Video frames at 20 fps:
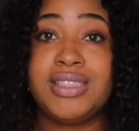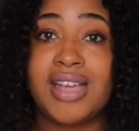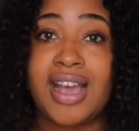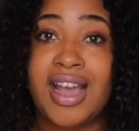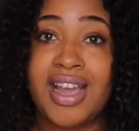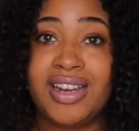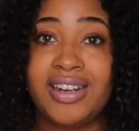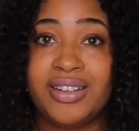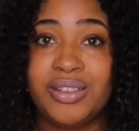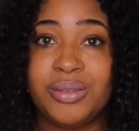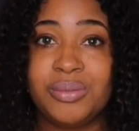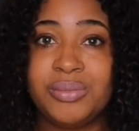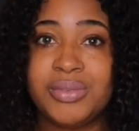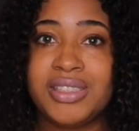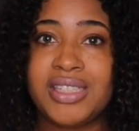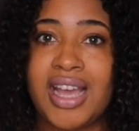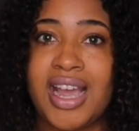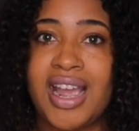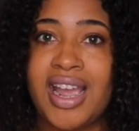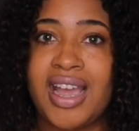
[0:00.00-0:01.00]
items
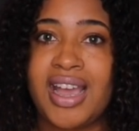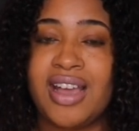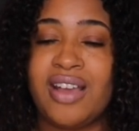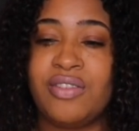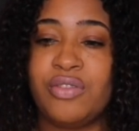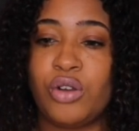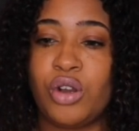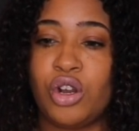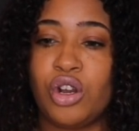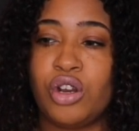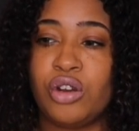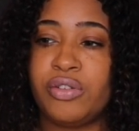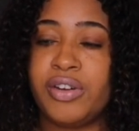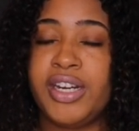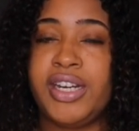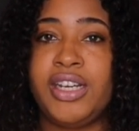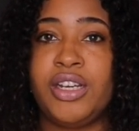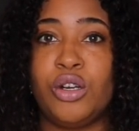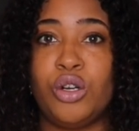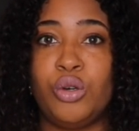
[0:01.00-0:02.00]
I have
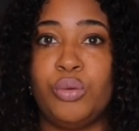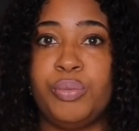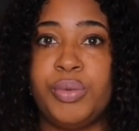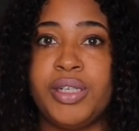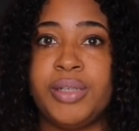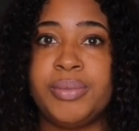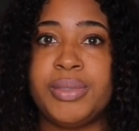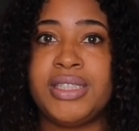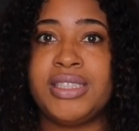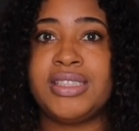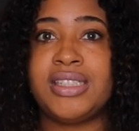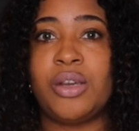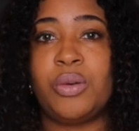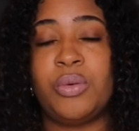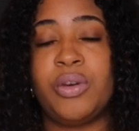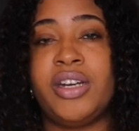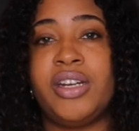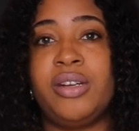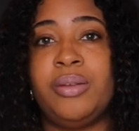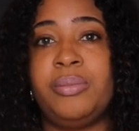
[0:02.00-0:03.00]
already opened because I
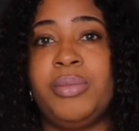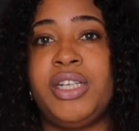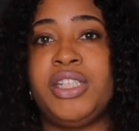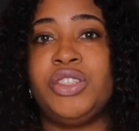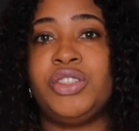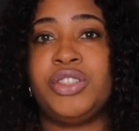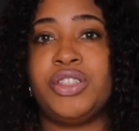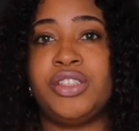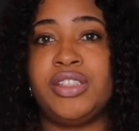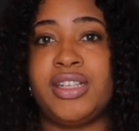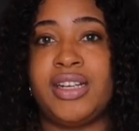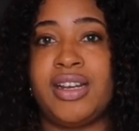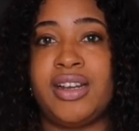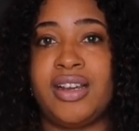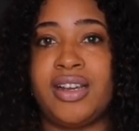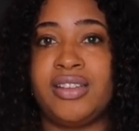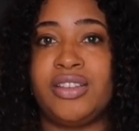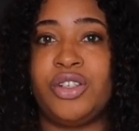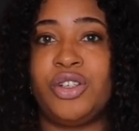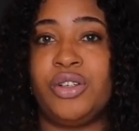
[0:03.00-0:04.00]
wanted to make sure that I
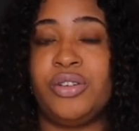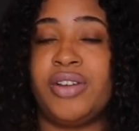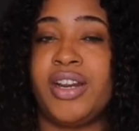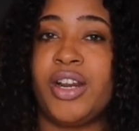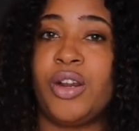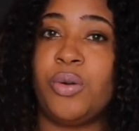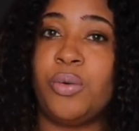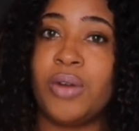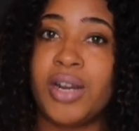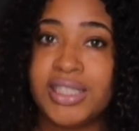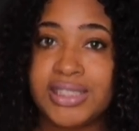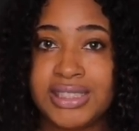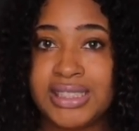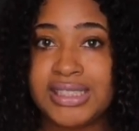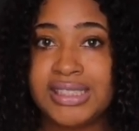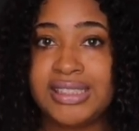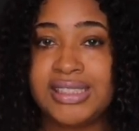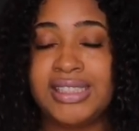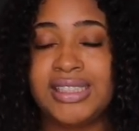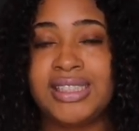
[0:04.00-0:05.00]
got the correct
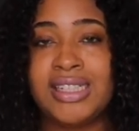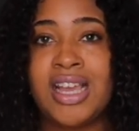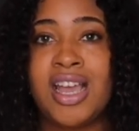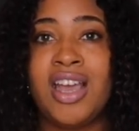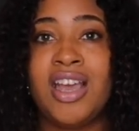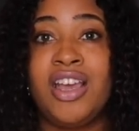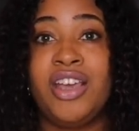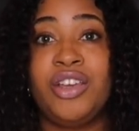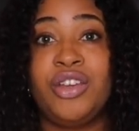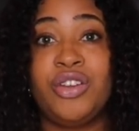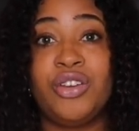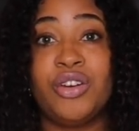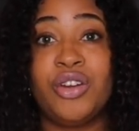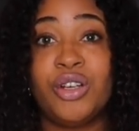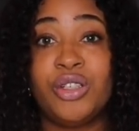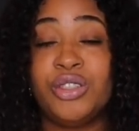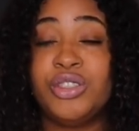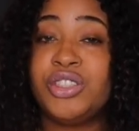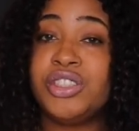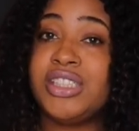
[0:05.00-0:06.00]
quantity. You
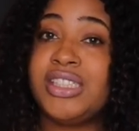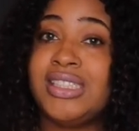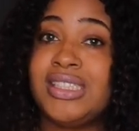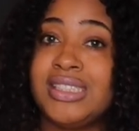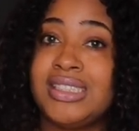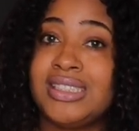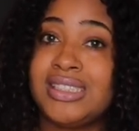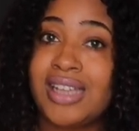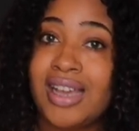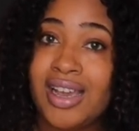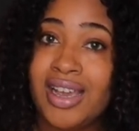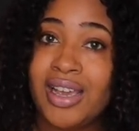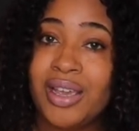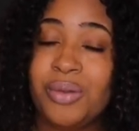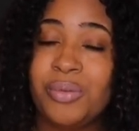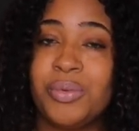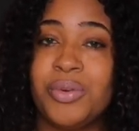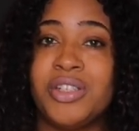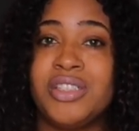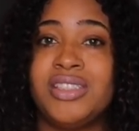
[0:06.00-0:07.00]
know during this
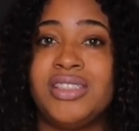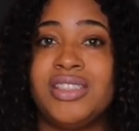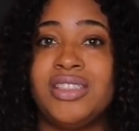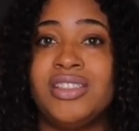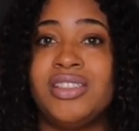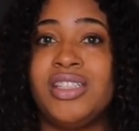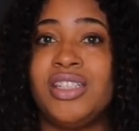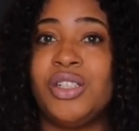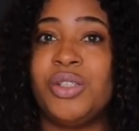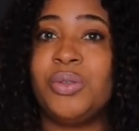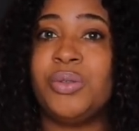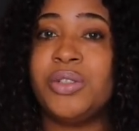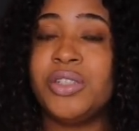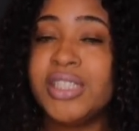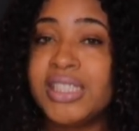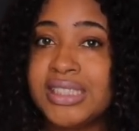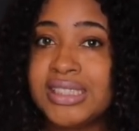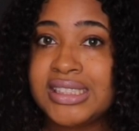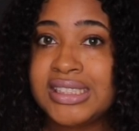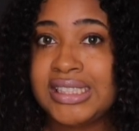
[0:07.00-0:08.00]
time we're still in
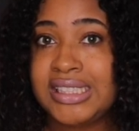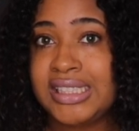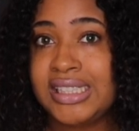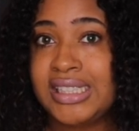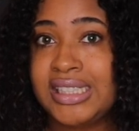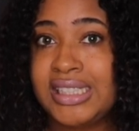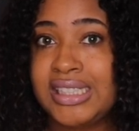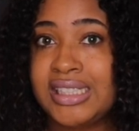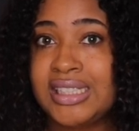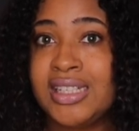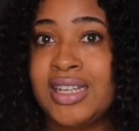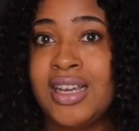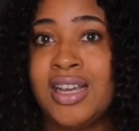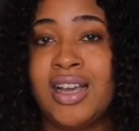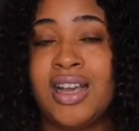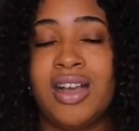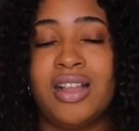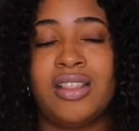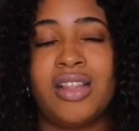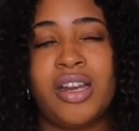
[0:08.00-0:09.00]
quarantine.
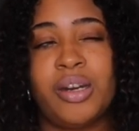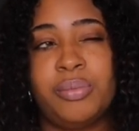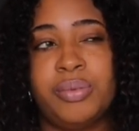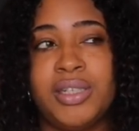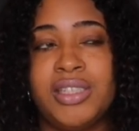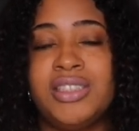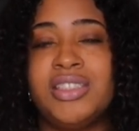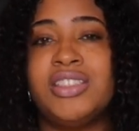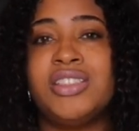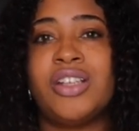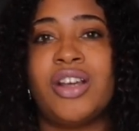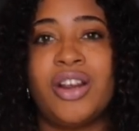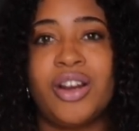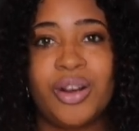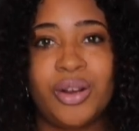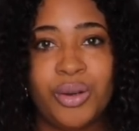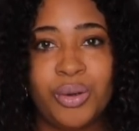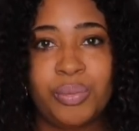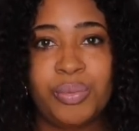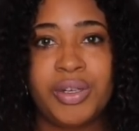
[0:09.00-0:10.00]
A lot of places
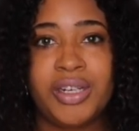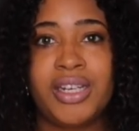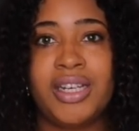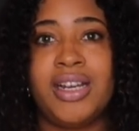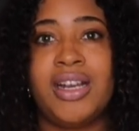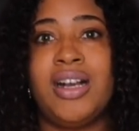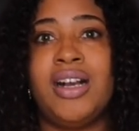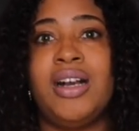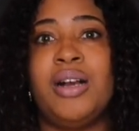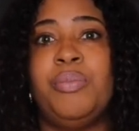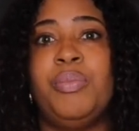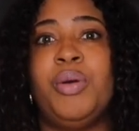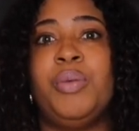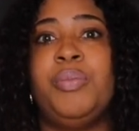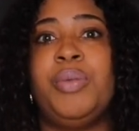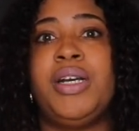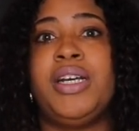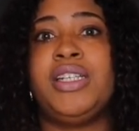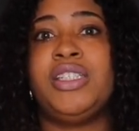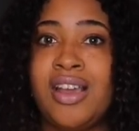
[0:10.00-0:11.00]
are opening up
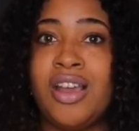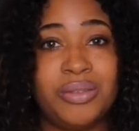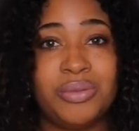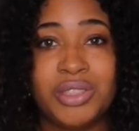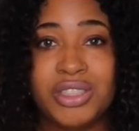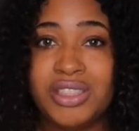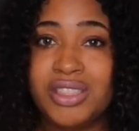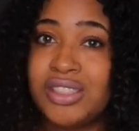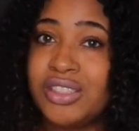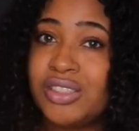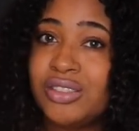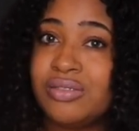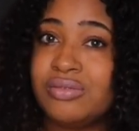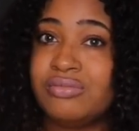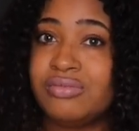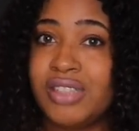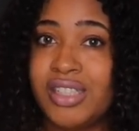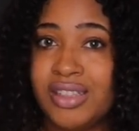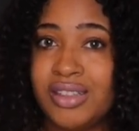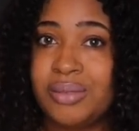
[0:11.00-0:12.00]
but we're still
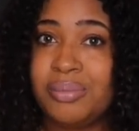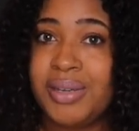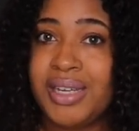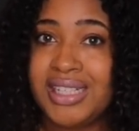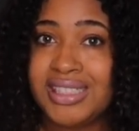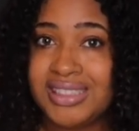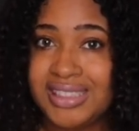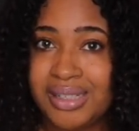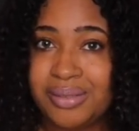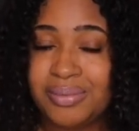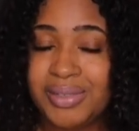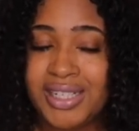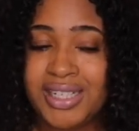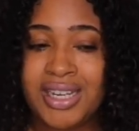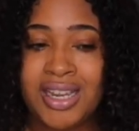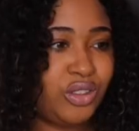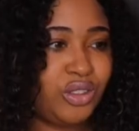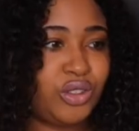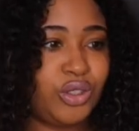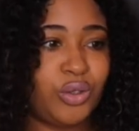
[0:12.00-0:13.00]
in the pandemic
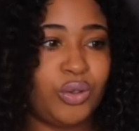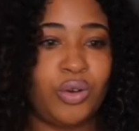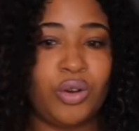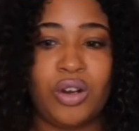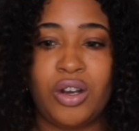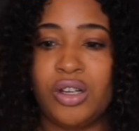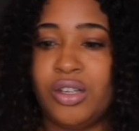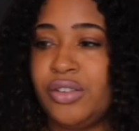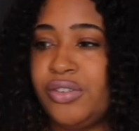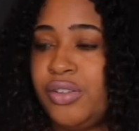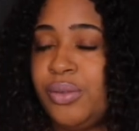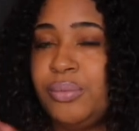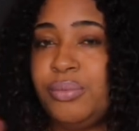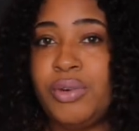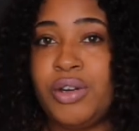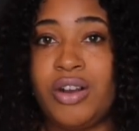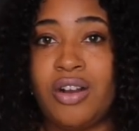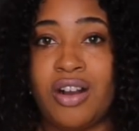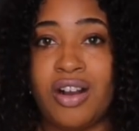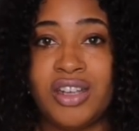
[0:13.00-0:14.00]
so all of the
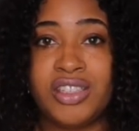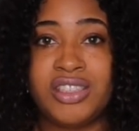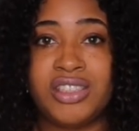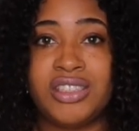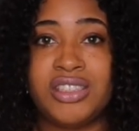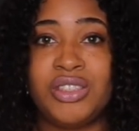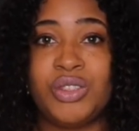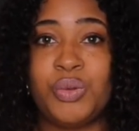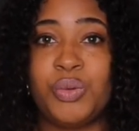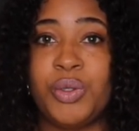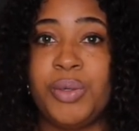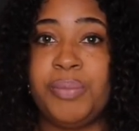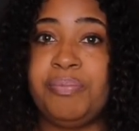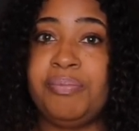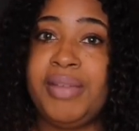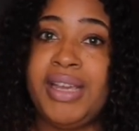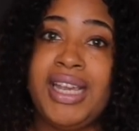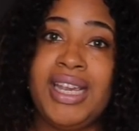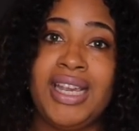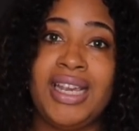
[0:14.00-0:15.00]
precautions were
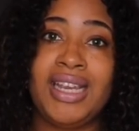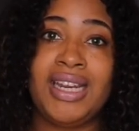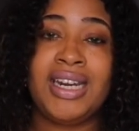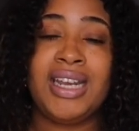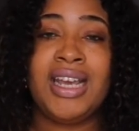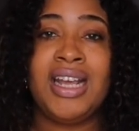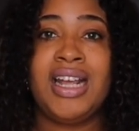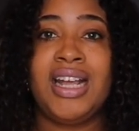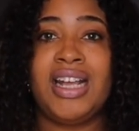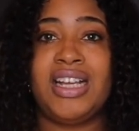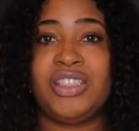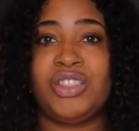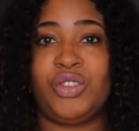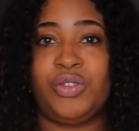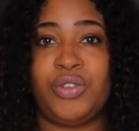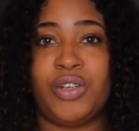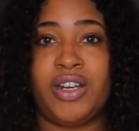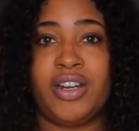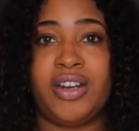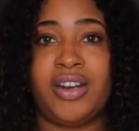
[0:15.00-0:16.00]
made as
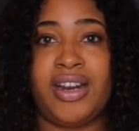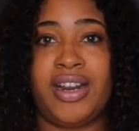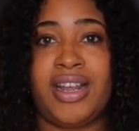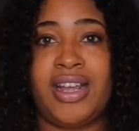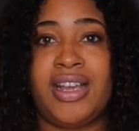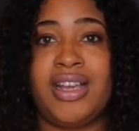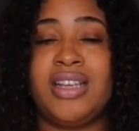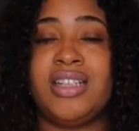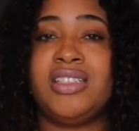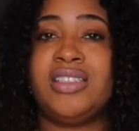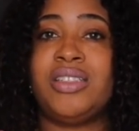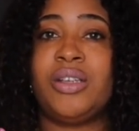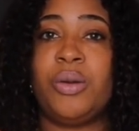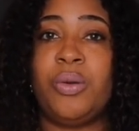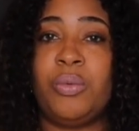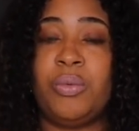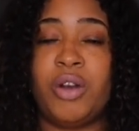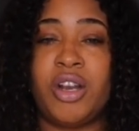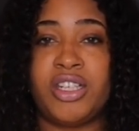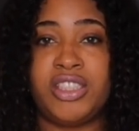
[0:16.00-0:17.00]
far as
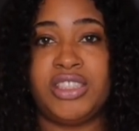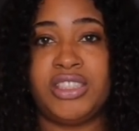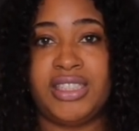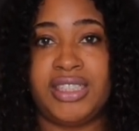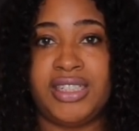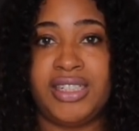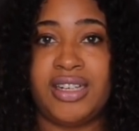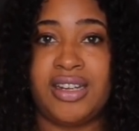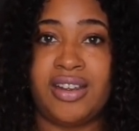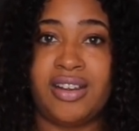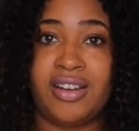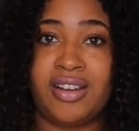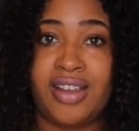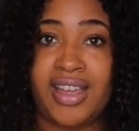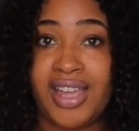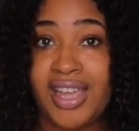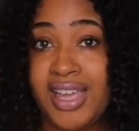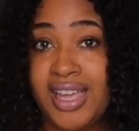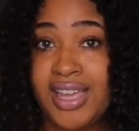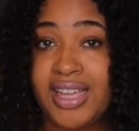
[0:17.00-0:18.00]
washing
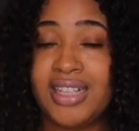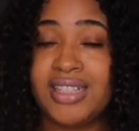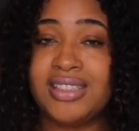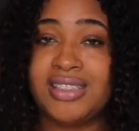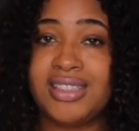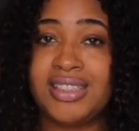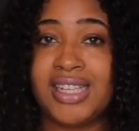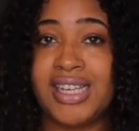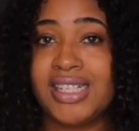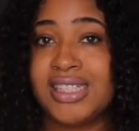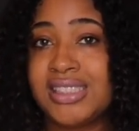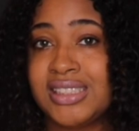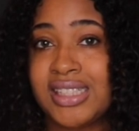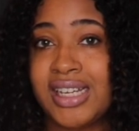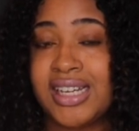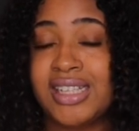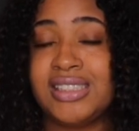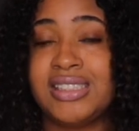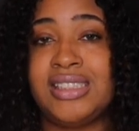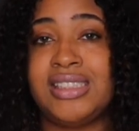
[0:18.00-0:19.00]
hands,
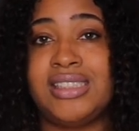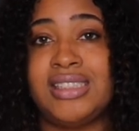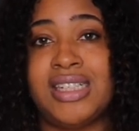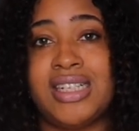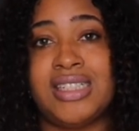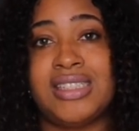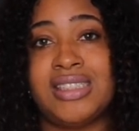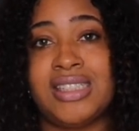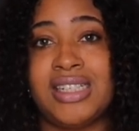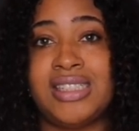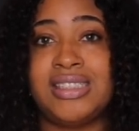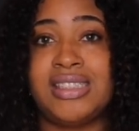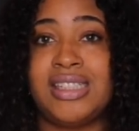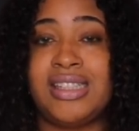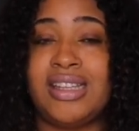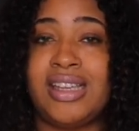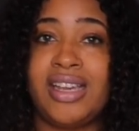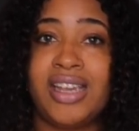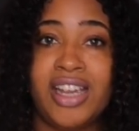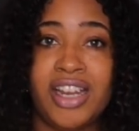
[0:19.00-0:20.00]
sanitizing, sanitizing
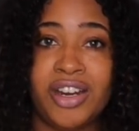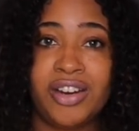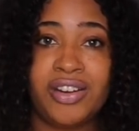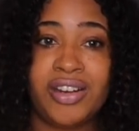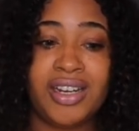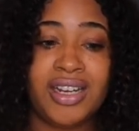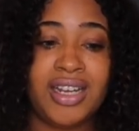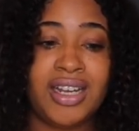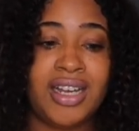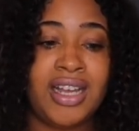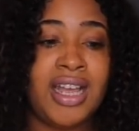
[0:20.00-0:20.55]
the area.